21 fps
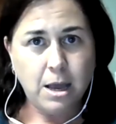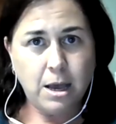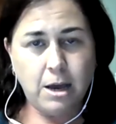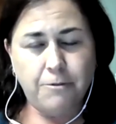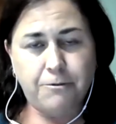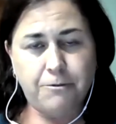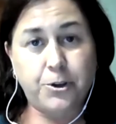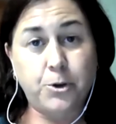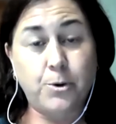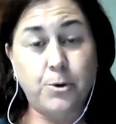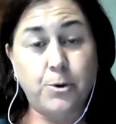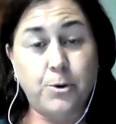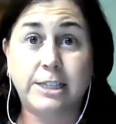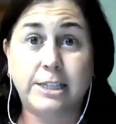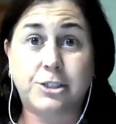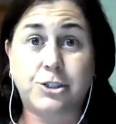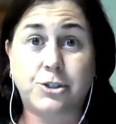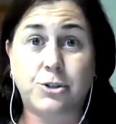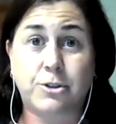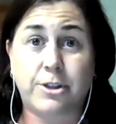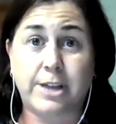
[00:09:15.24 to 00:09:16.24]
a few
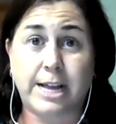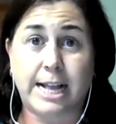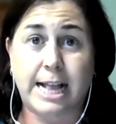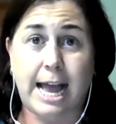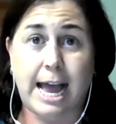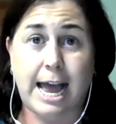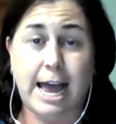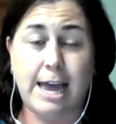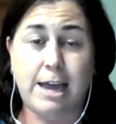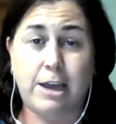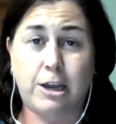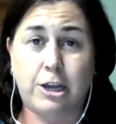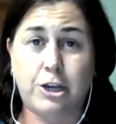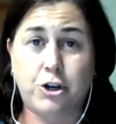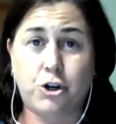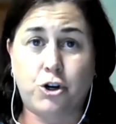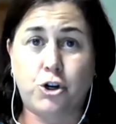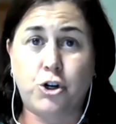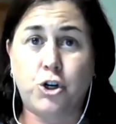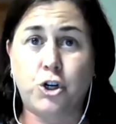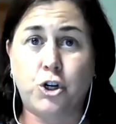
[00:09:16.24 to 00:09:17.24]
extra days so that
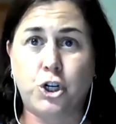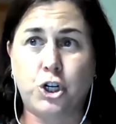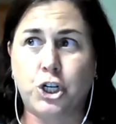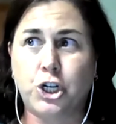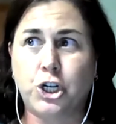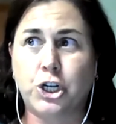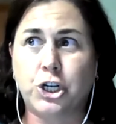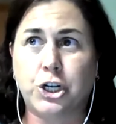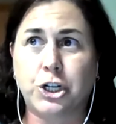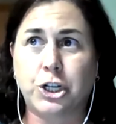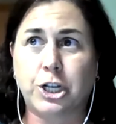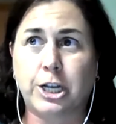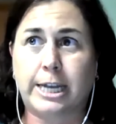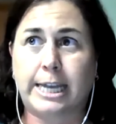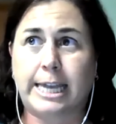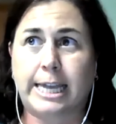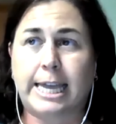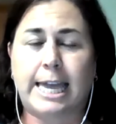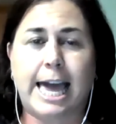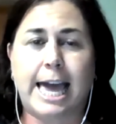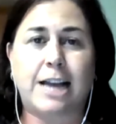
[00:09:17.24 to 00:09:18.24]
I
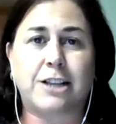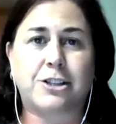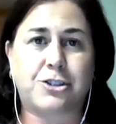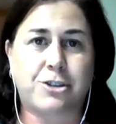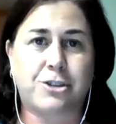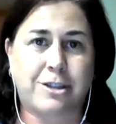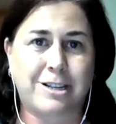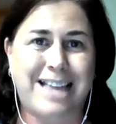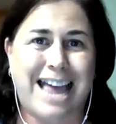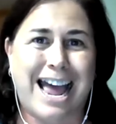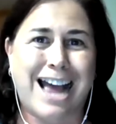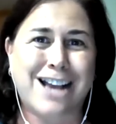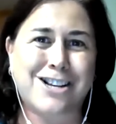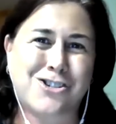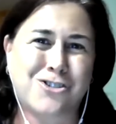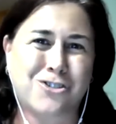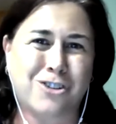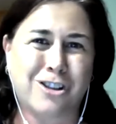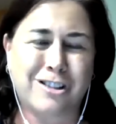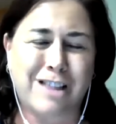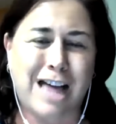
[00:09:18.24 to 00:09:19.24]
could get to the
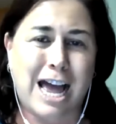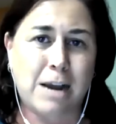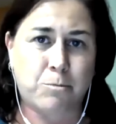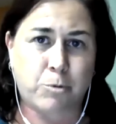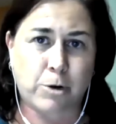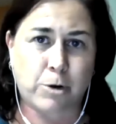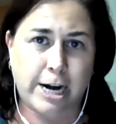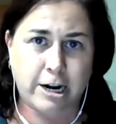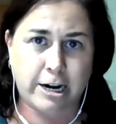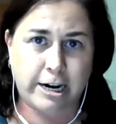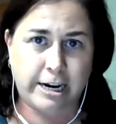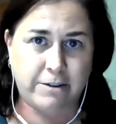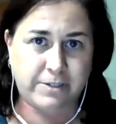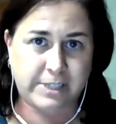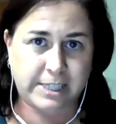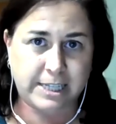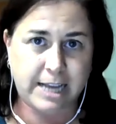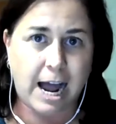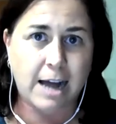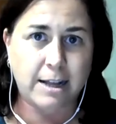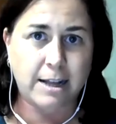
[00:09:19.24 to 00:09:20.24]
National Library of
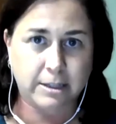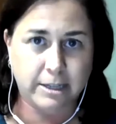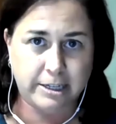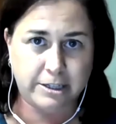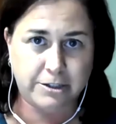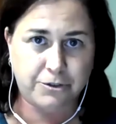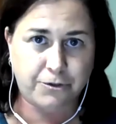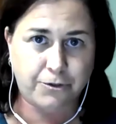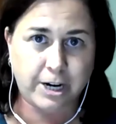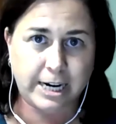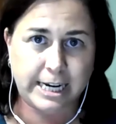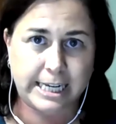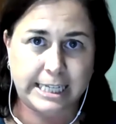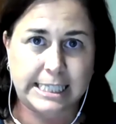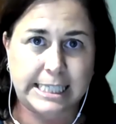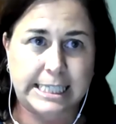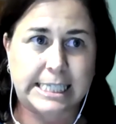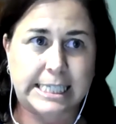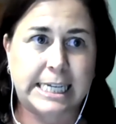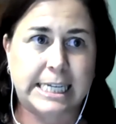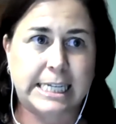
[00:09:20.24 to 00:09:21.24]
Scotland, for
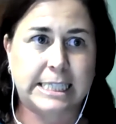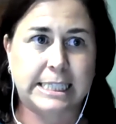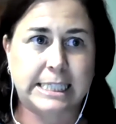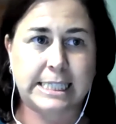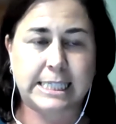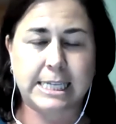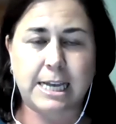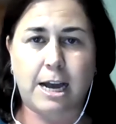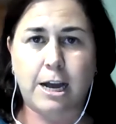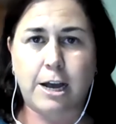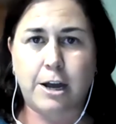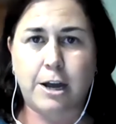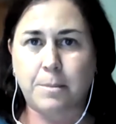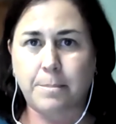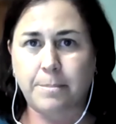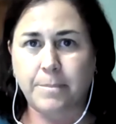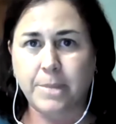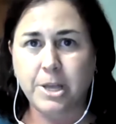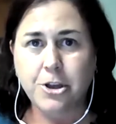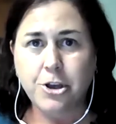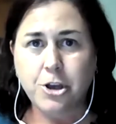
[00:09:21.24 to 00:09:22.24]
instance,
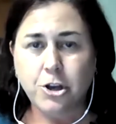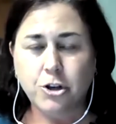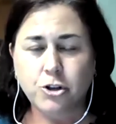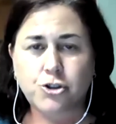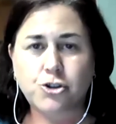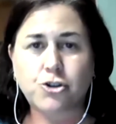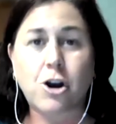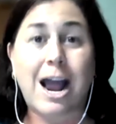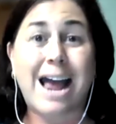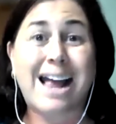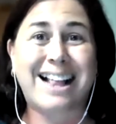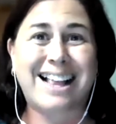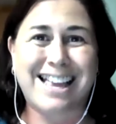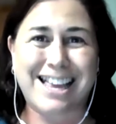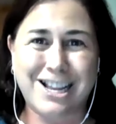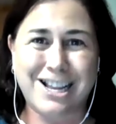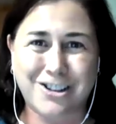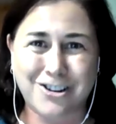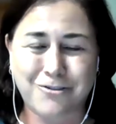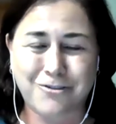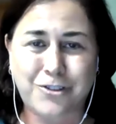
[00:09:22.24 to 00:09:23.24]
um, try to
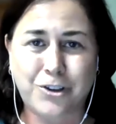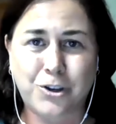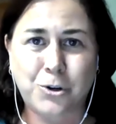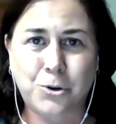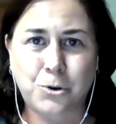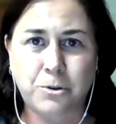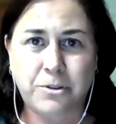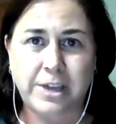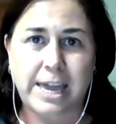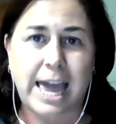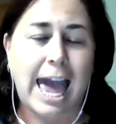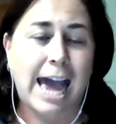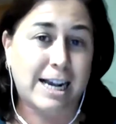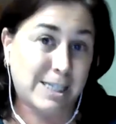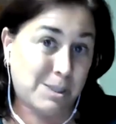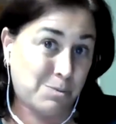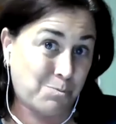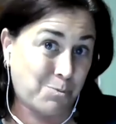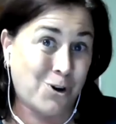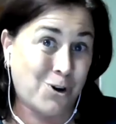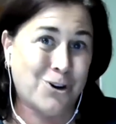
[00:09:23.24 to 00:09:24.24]
interview the
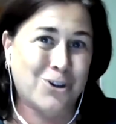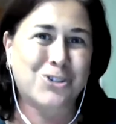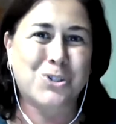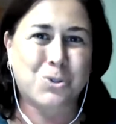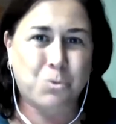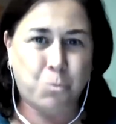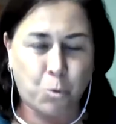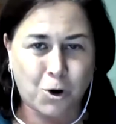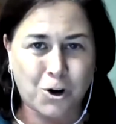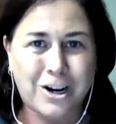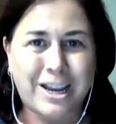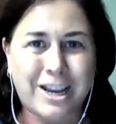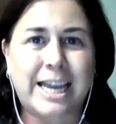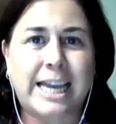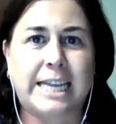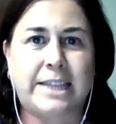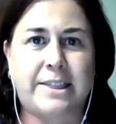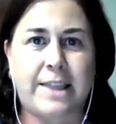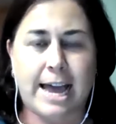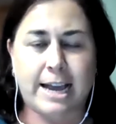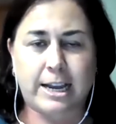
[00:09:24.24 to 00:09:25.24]
experts
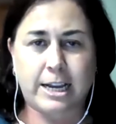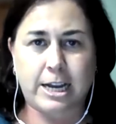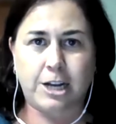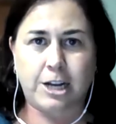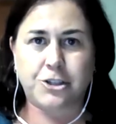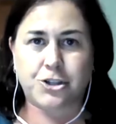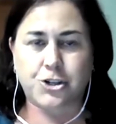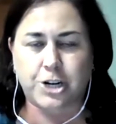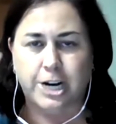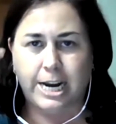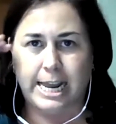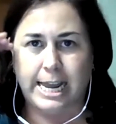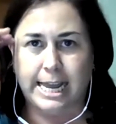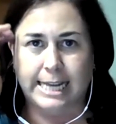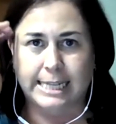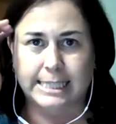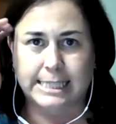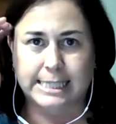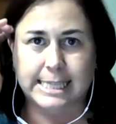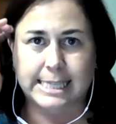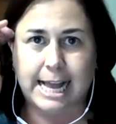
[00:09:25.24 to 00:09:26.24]
working in that country,
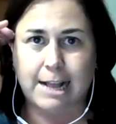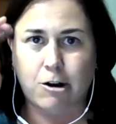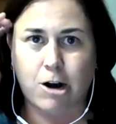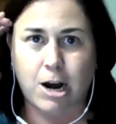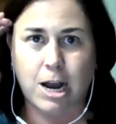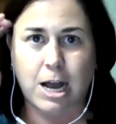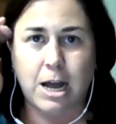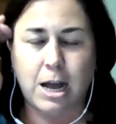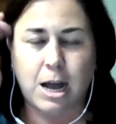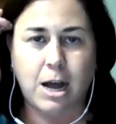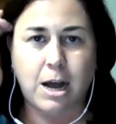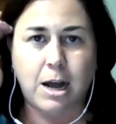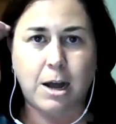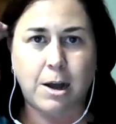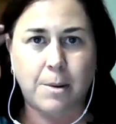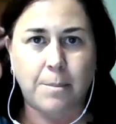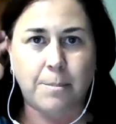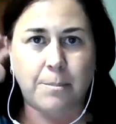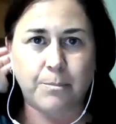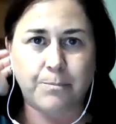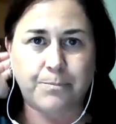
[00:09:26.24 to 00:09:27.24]
et cetera.
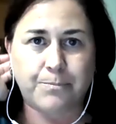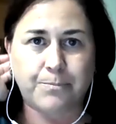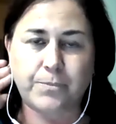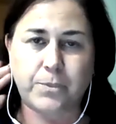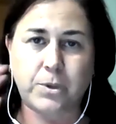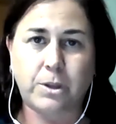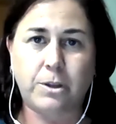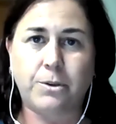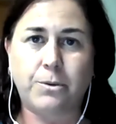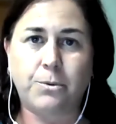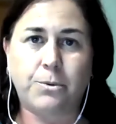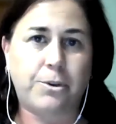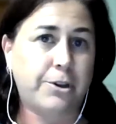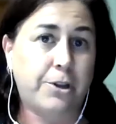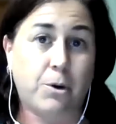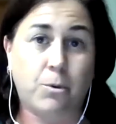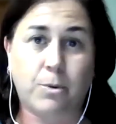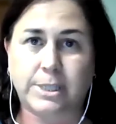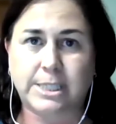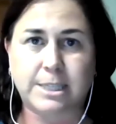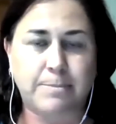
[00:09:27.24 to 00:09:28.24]
Um, you know,
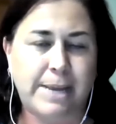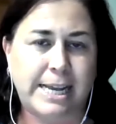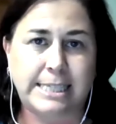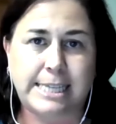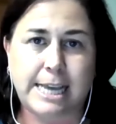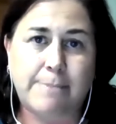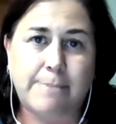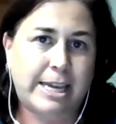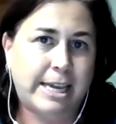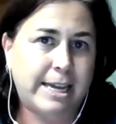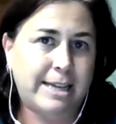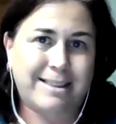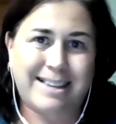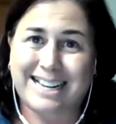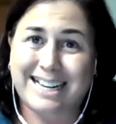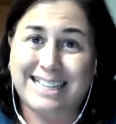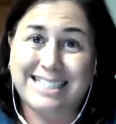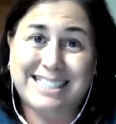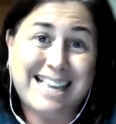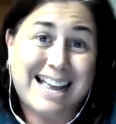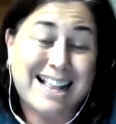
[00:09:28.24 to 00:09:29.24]
once the pandemic hit, like
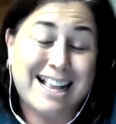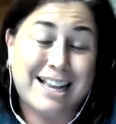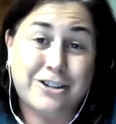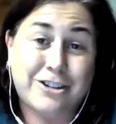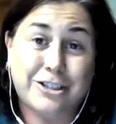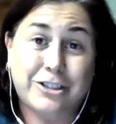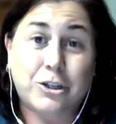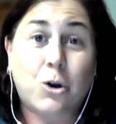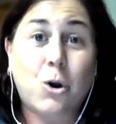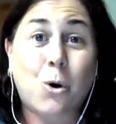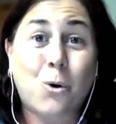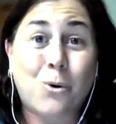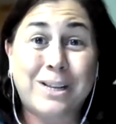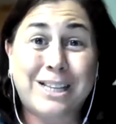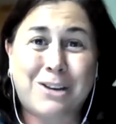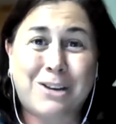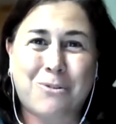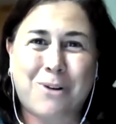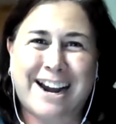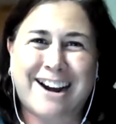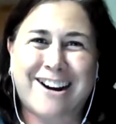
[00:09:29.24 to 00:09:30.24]
I said, I couldn't go
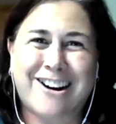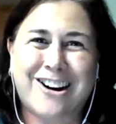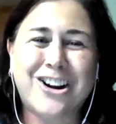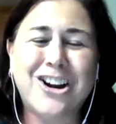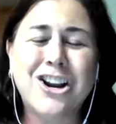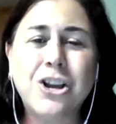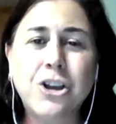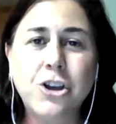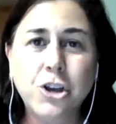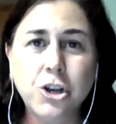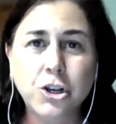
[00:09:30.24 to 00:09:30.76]
anywhere.